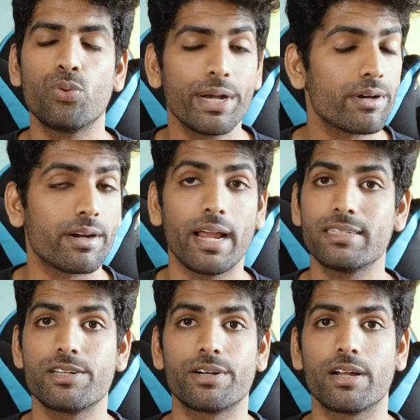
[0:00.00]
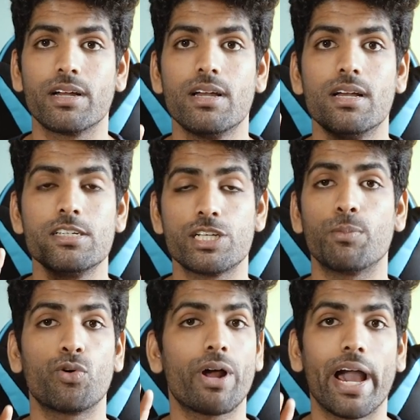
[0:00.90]
Twitter, etc.
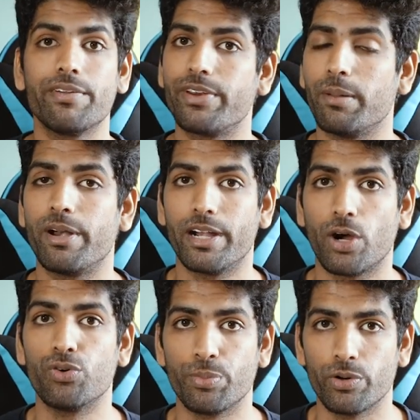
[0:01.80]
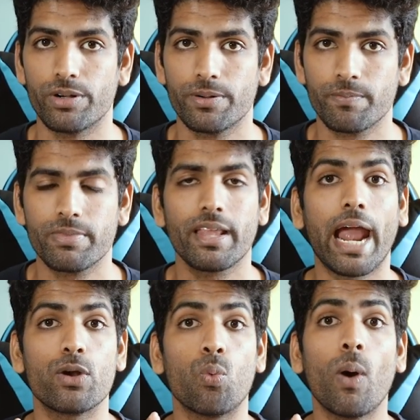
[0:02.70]
support high frame rate output.
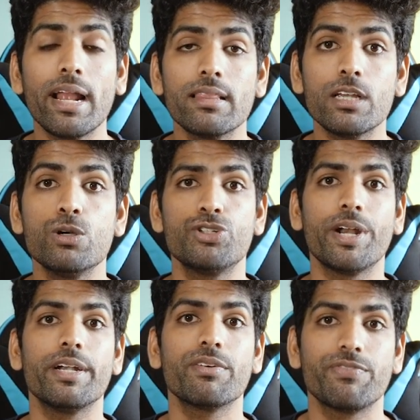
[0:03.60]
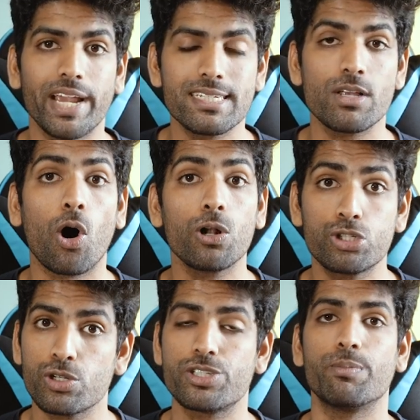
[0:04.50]
And while the user interface
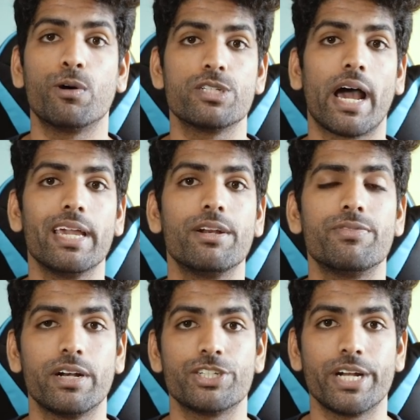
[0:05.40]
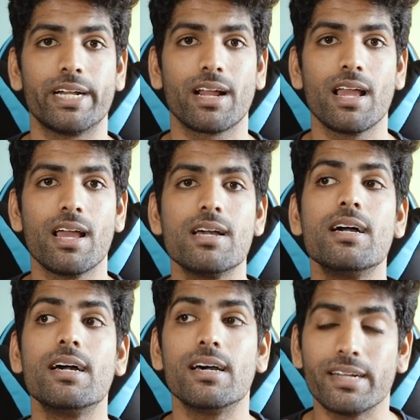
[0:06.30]
also supports high refresh rate,
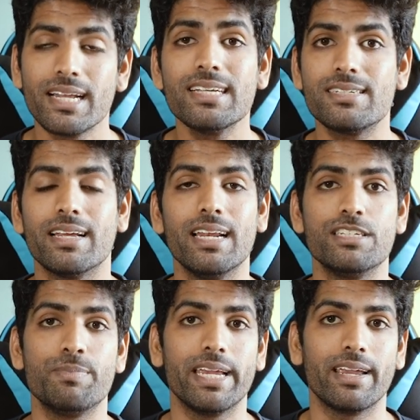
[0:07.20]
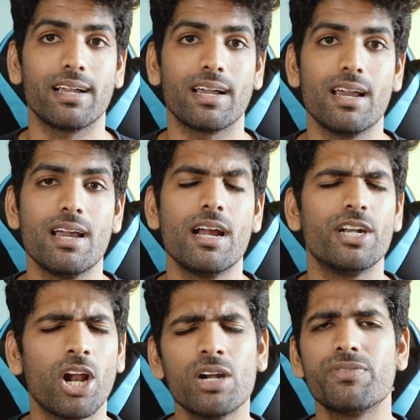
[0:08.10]
realistically speaking,
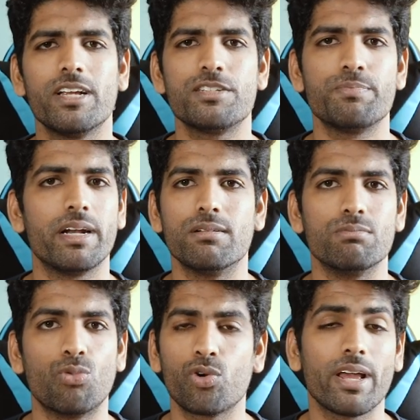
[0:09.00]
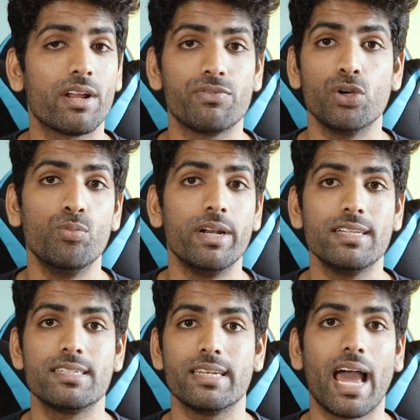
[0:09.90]
none of us spend more than a few
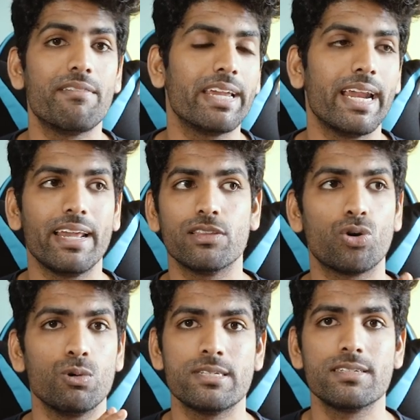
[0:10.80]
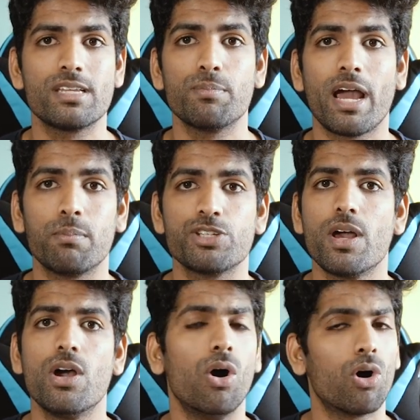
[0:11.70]
minutes navigating through system
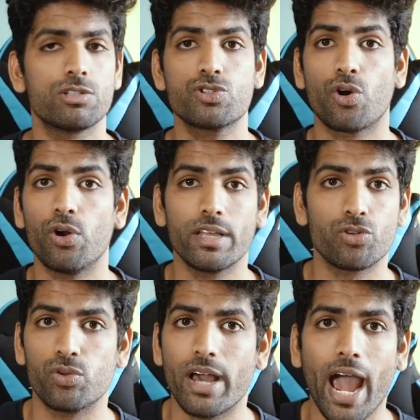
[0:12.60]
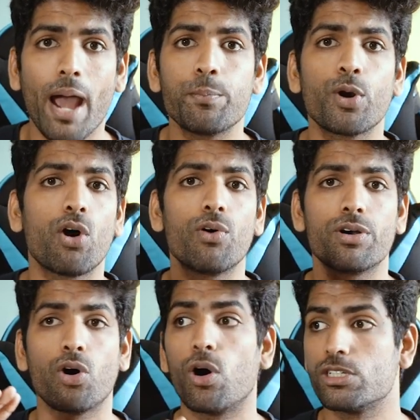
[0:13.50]
apps or scrolling through the app
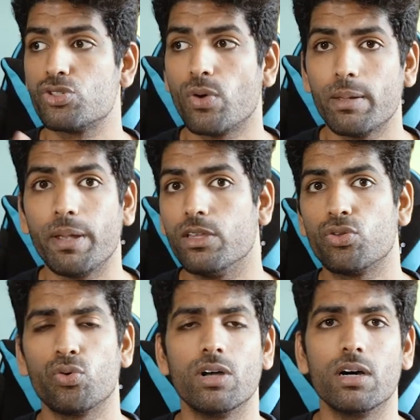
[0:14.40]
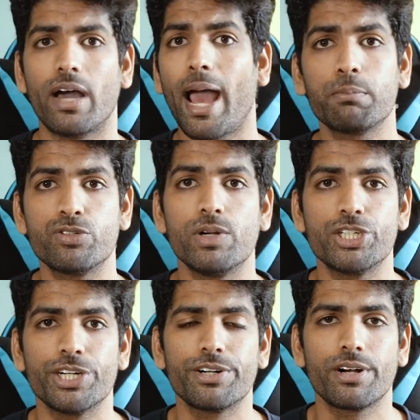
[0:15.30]
drawer or swiping through the app
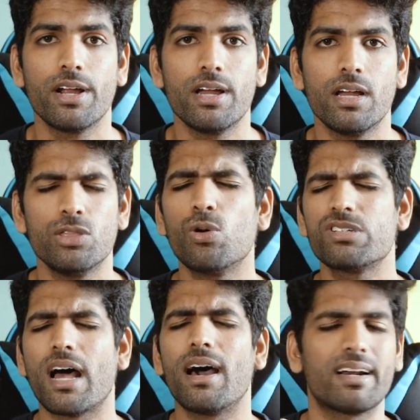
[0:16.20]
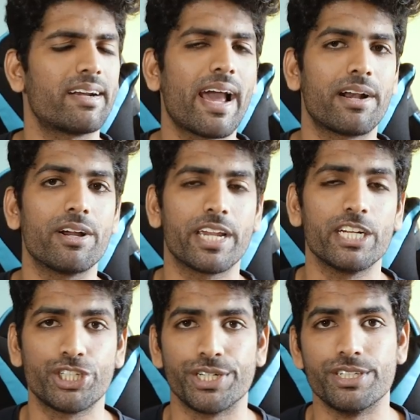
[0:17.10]
switcher. Those are rare
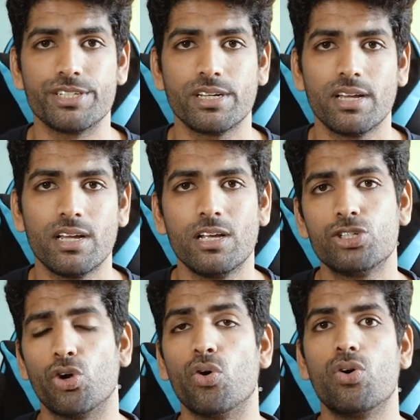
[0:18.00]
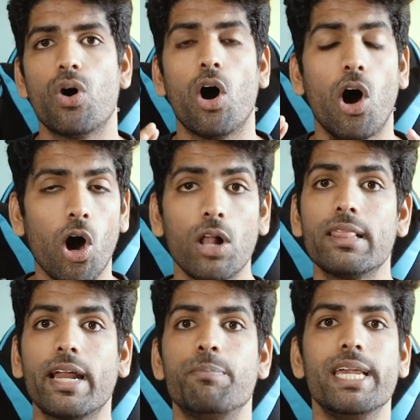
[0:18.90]
occasions. So, all
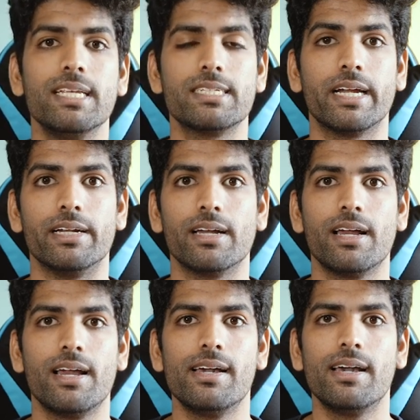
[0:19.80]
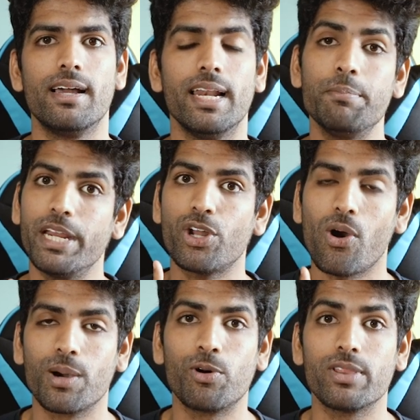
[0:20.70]
that being said, let me
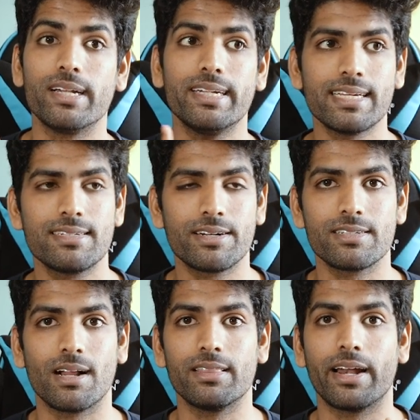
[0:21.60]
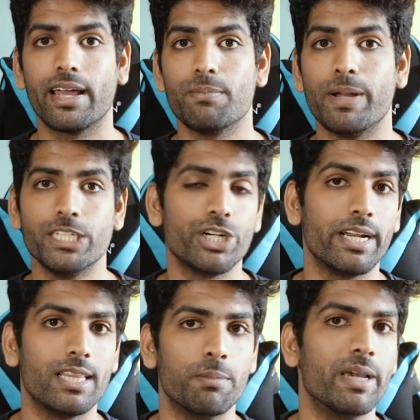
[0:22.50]
talk about the test result that I mentioned in the